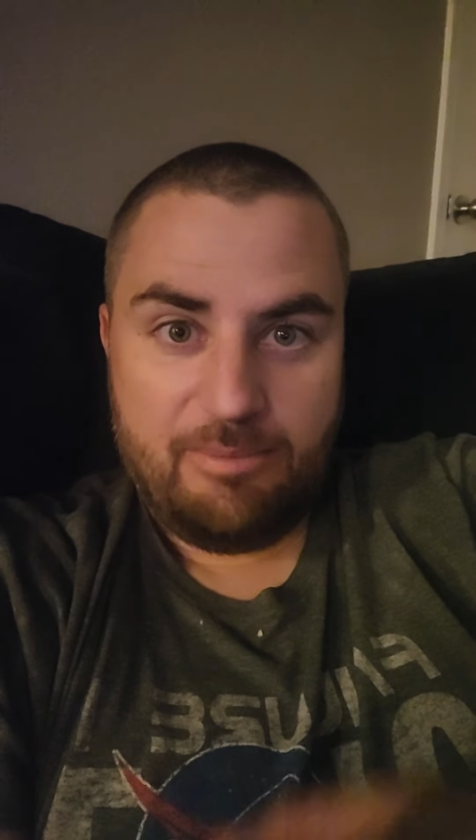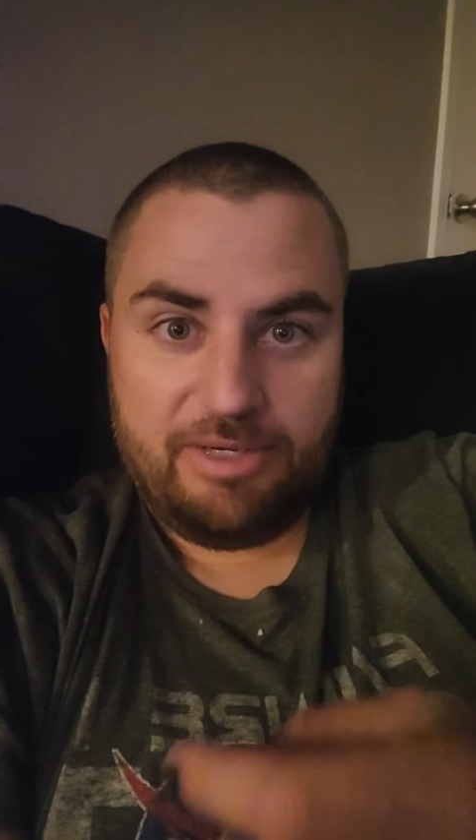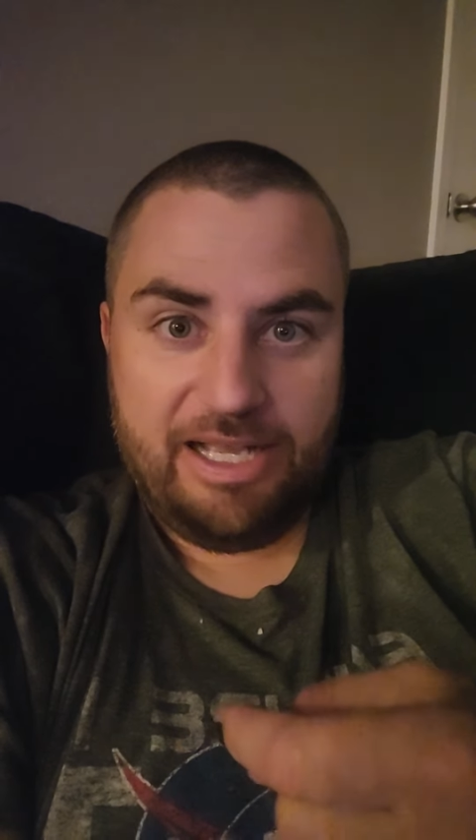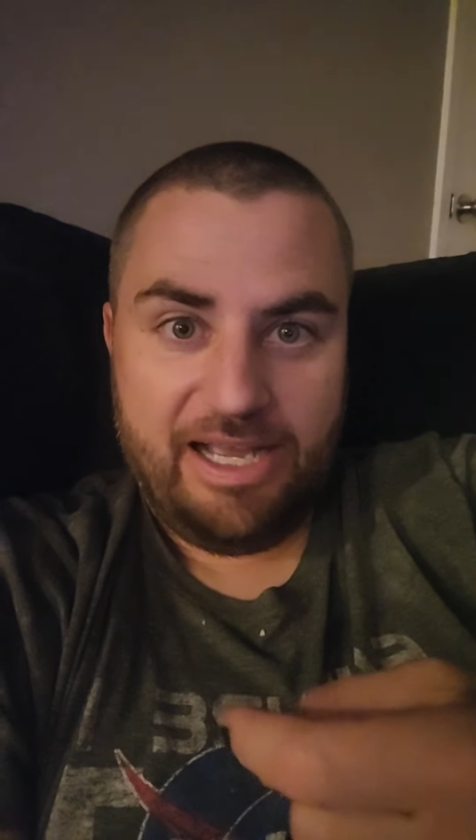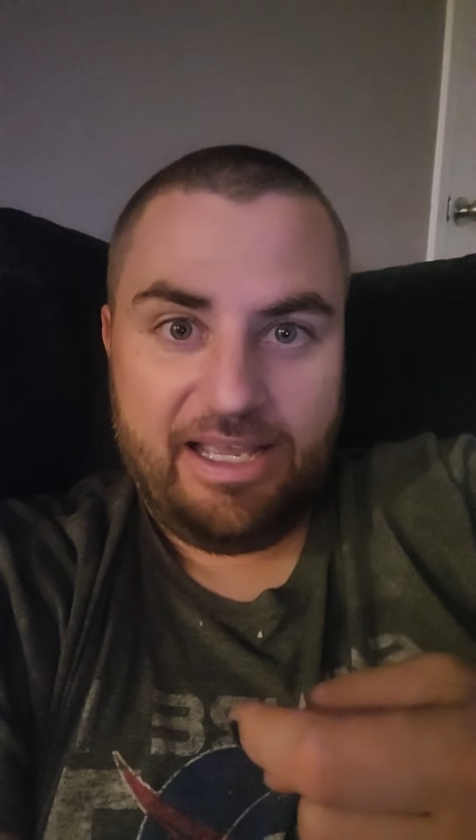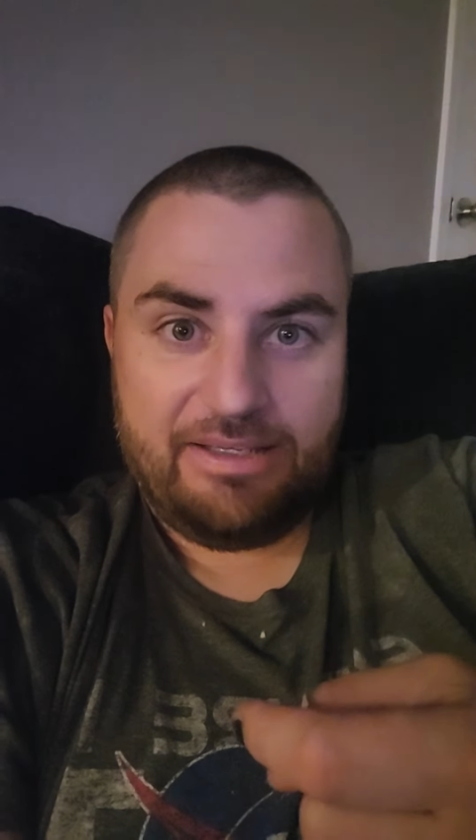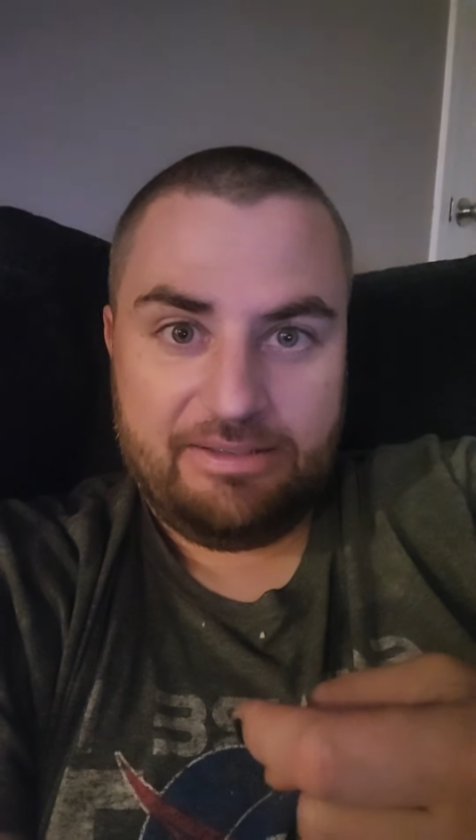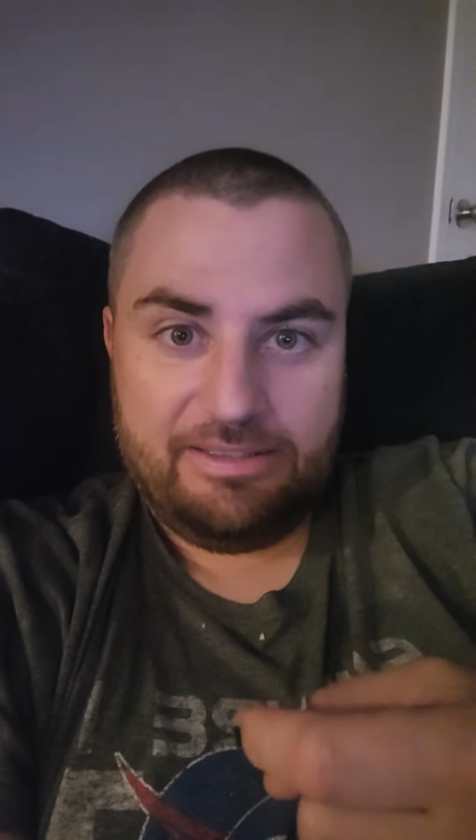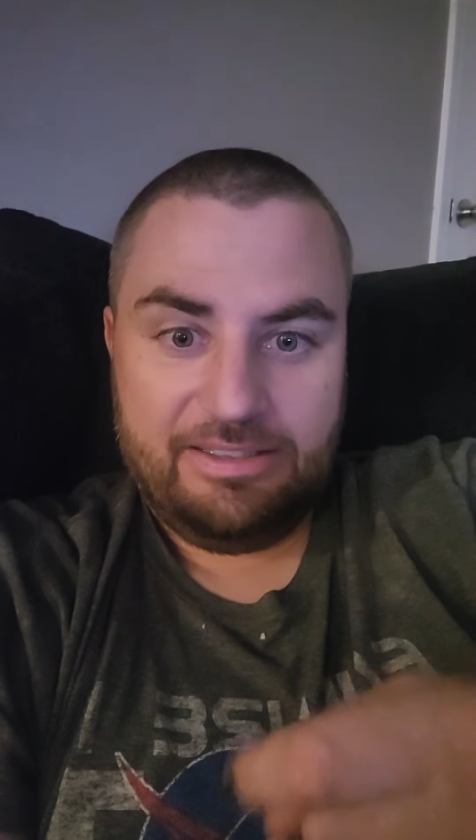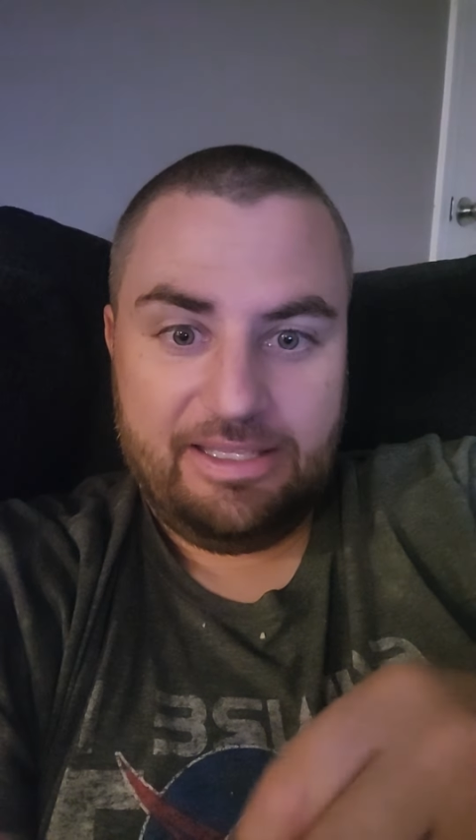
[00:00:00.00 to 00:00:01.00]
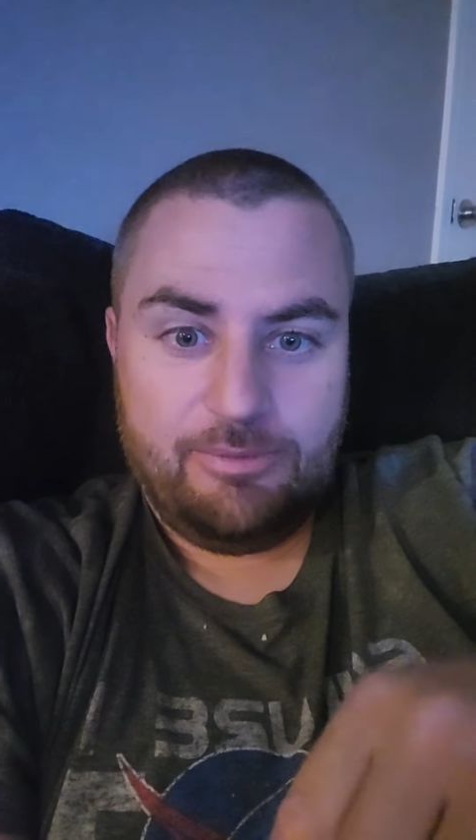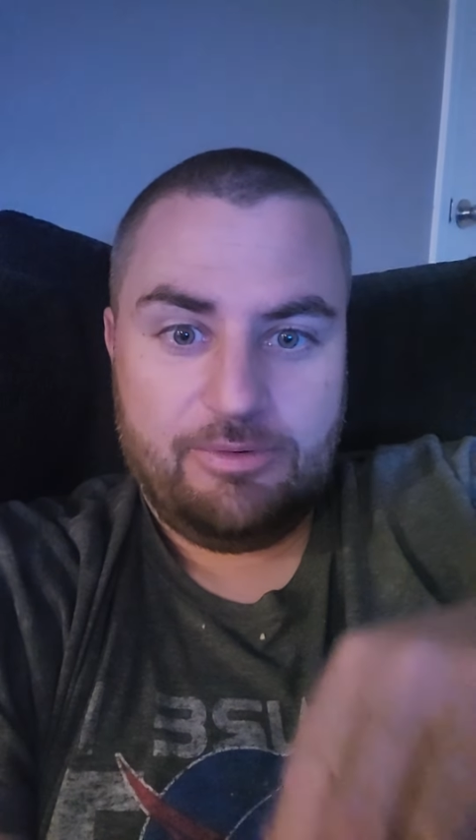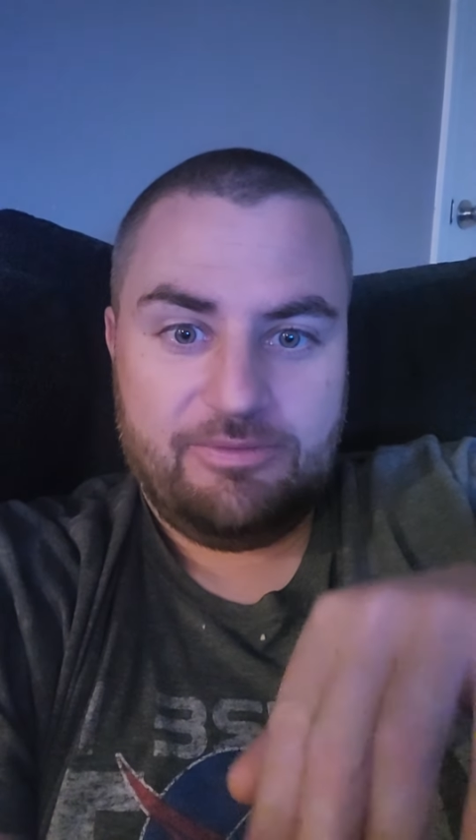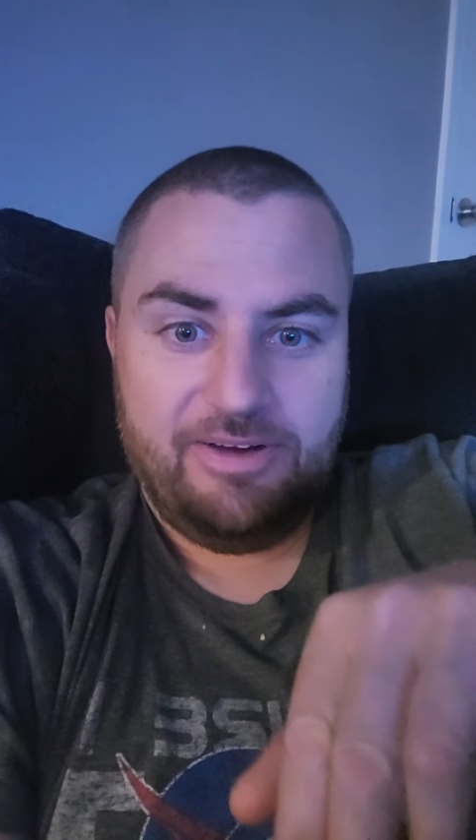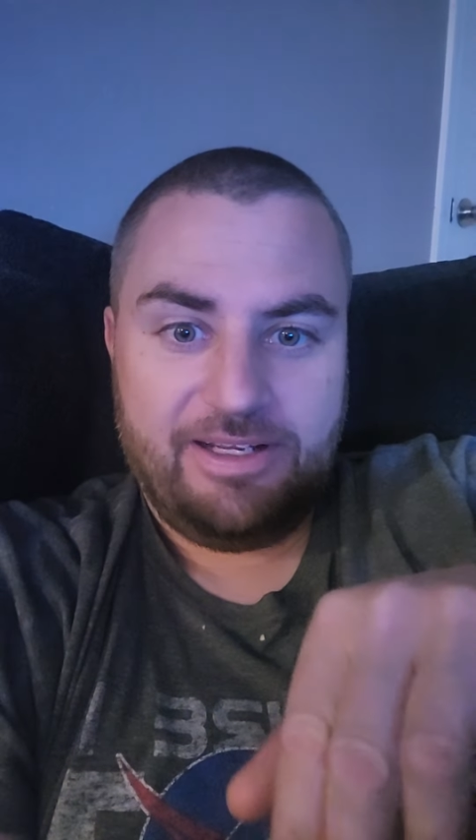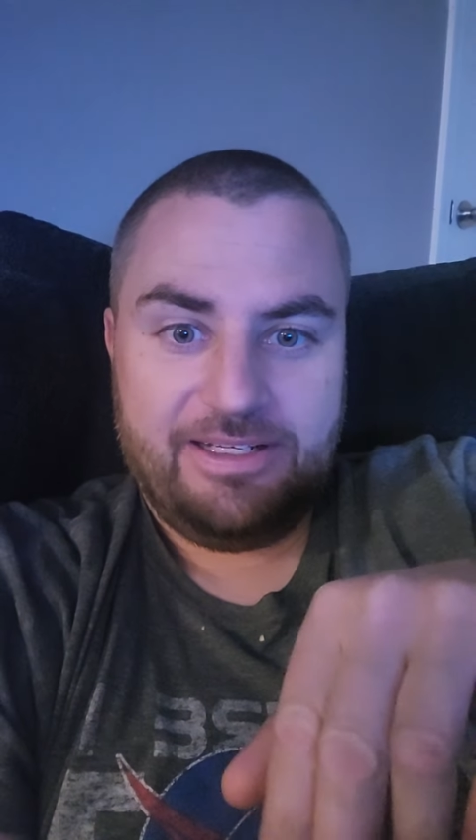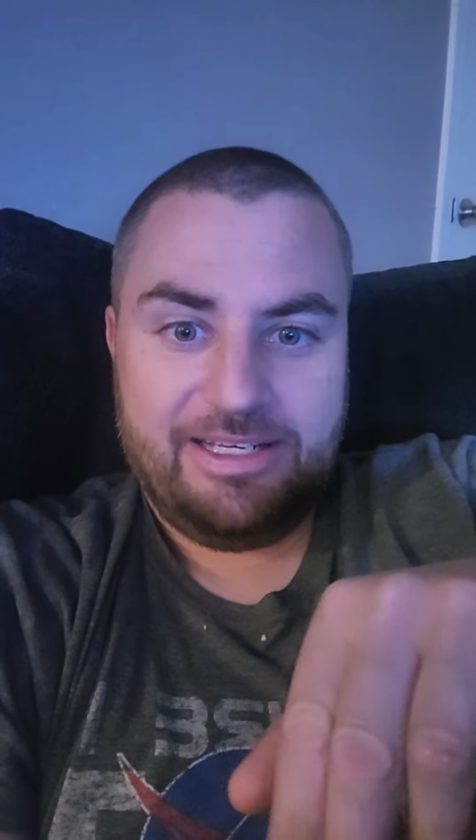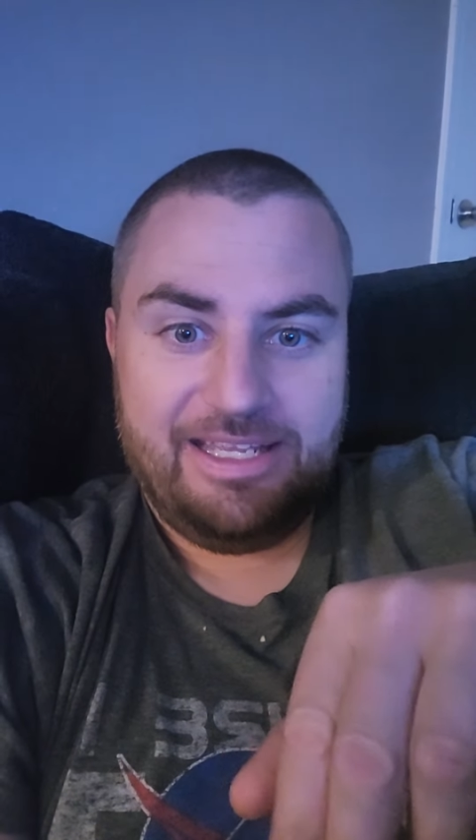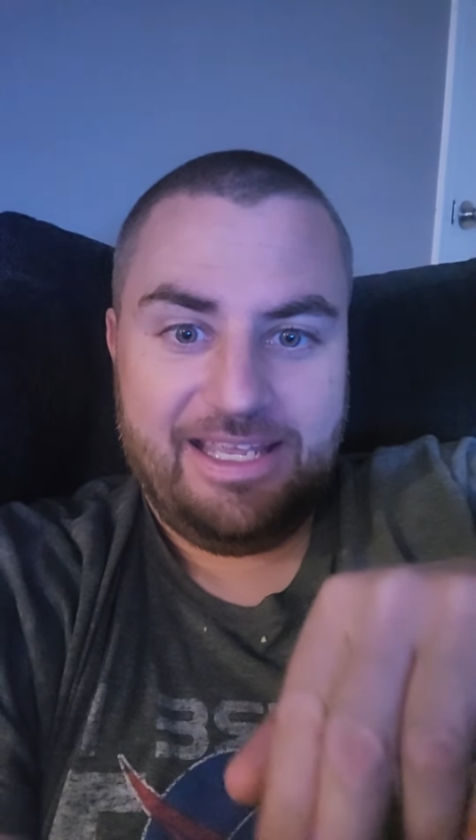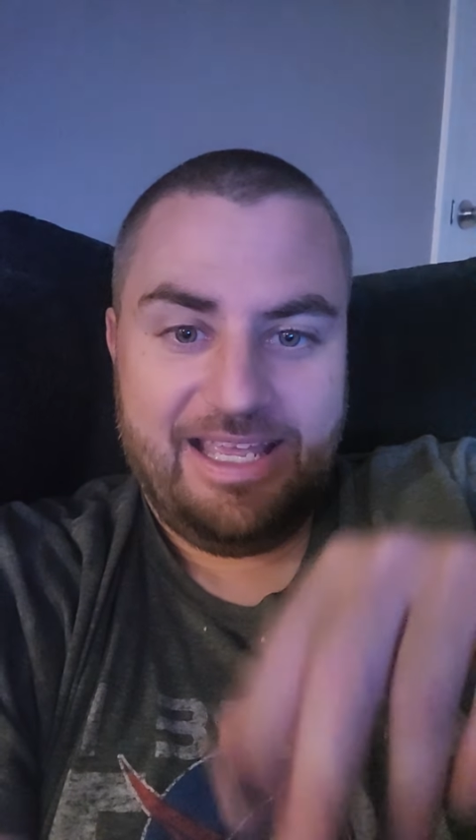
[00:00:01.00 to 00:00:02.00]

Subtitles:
I'm a guy that will find